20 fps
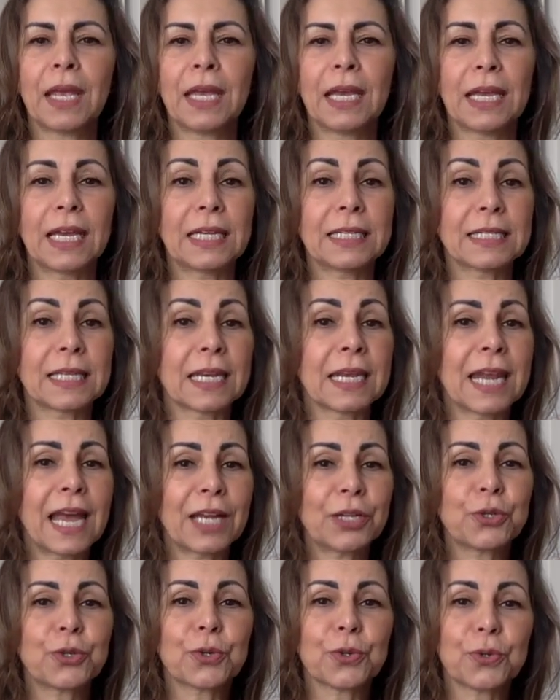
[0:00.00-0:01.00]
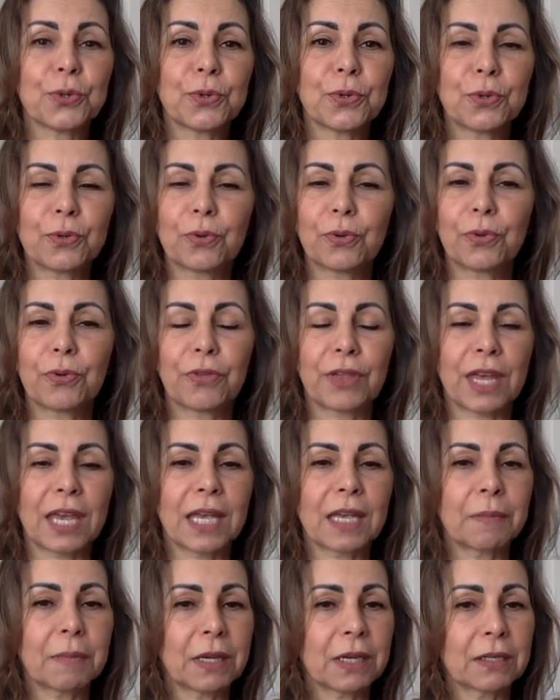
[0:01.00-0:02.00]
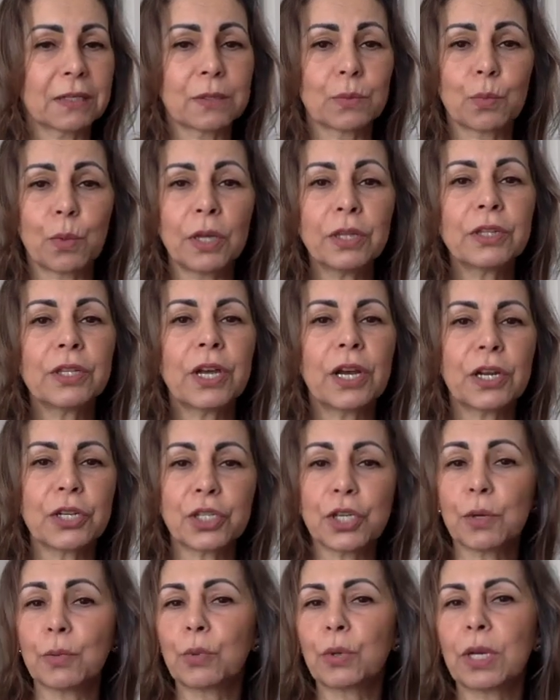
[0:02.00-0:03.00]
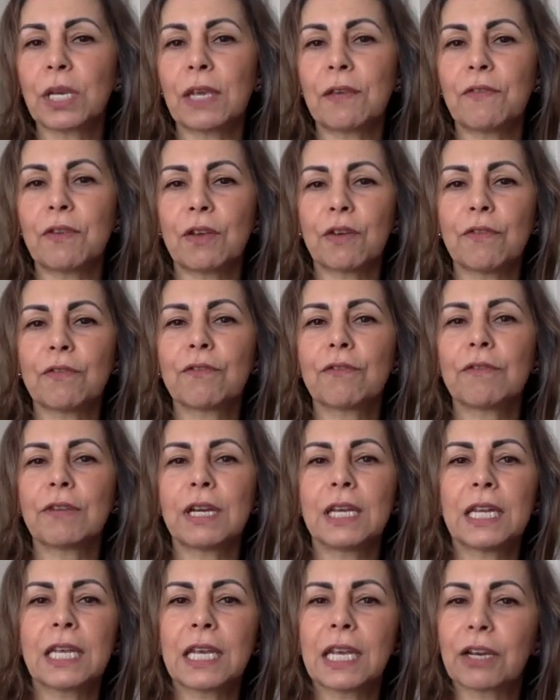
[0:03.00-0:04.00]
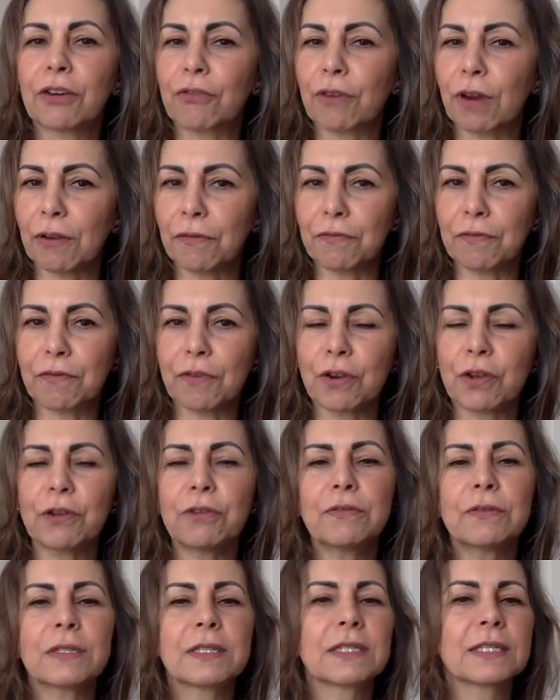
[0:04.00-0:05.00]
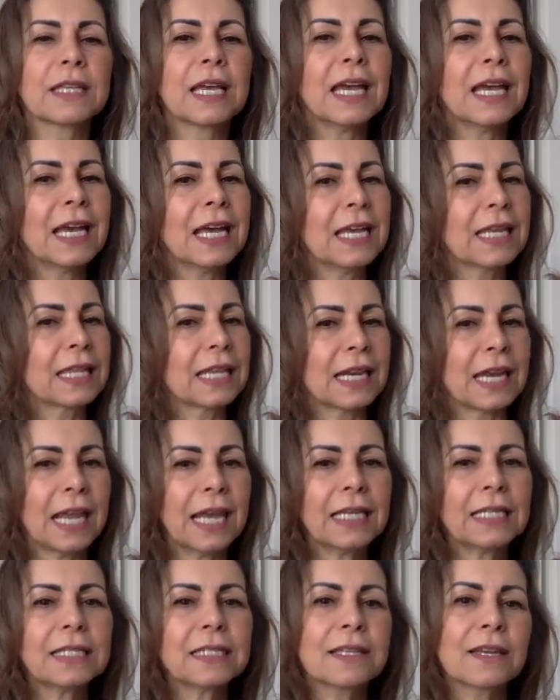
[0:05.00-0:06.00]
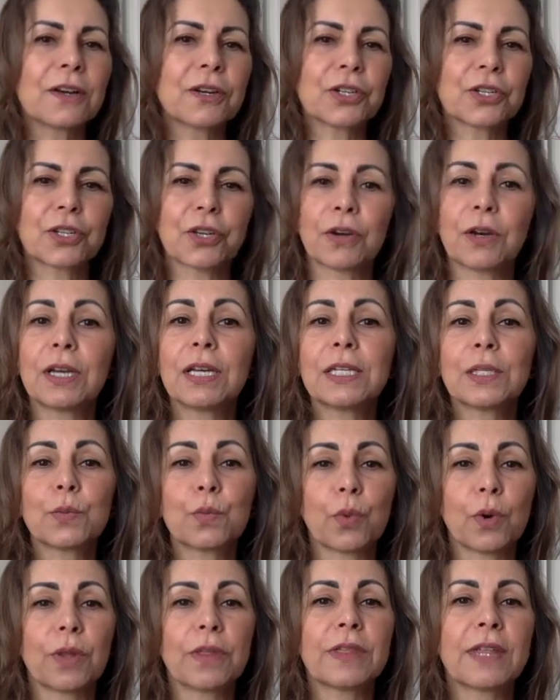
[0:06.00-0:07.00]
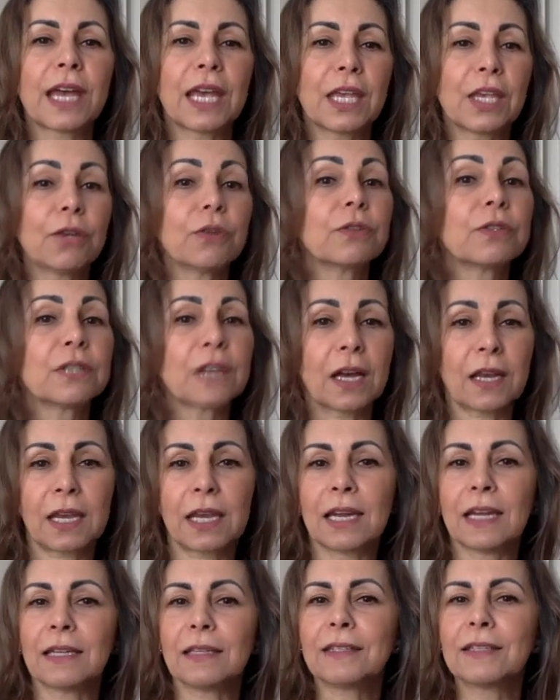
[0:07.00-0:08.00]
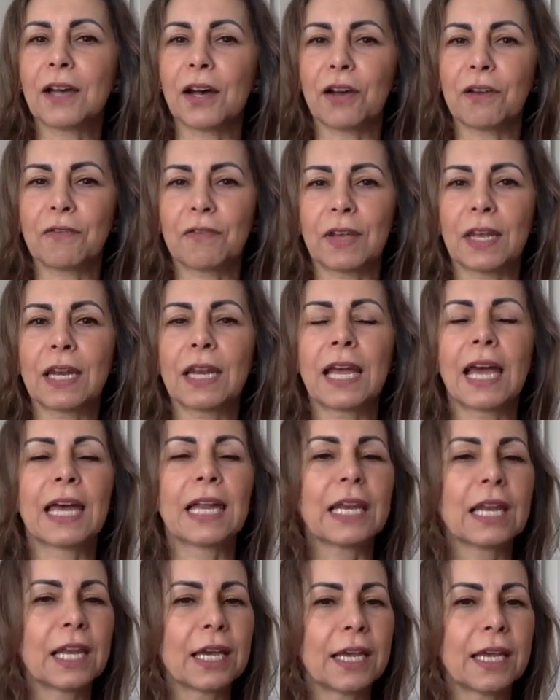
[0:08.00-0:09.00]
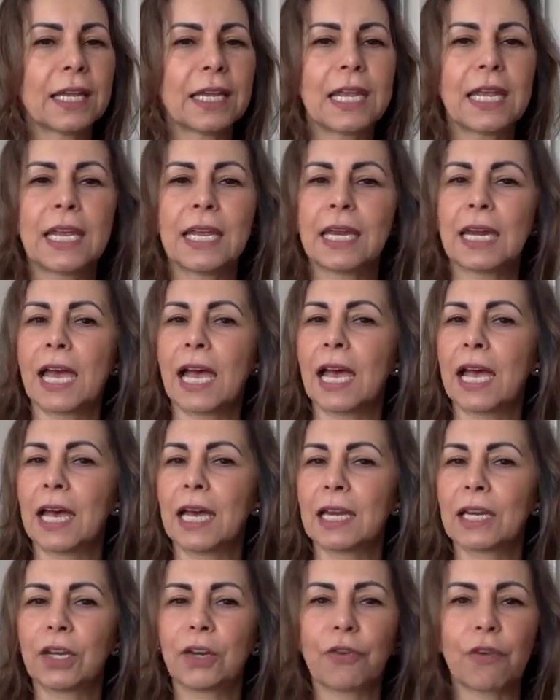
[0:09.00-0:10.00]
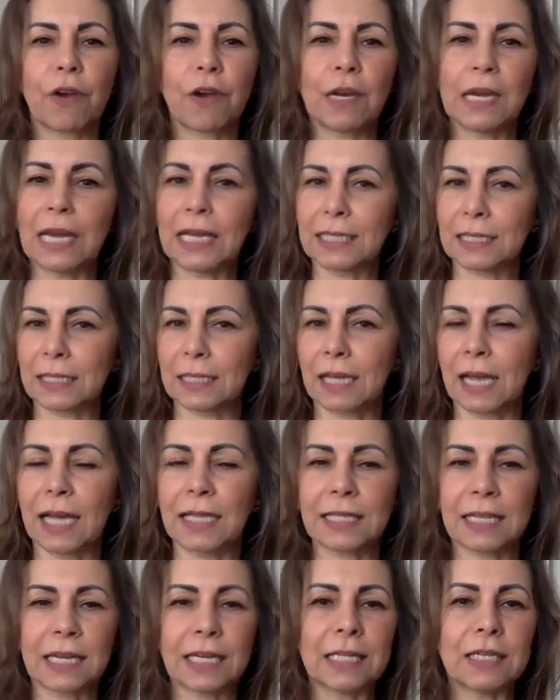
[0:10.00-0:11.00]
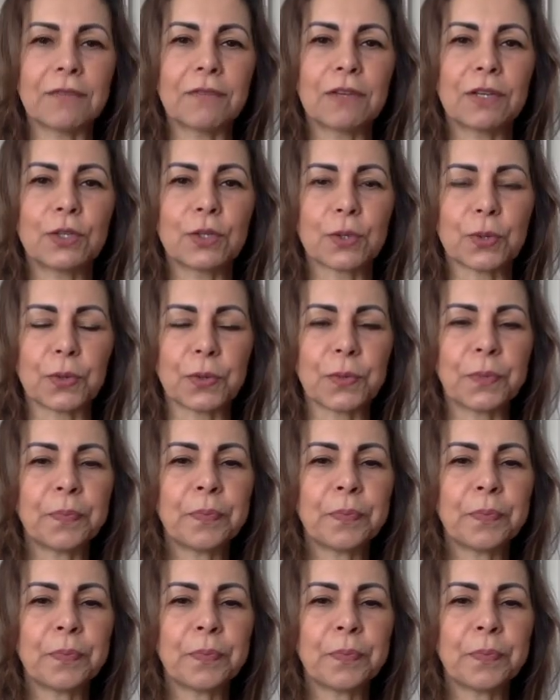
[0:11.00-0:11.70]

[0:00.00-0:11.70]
It's a natural thing because one dasha will give you really great fruits. The next dasha is one that you're ducking and diving and learning and growing as an individual.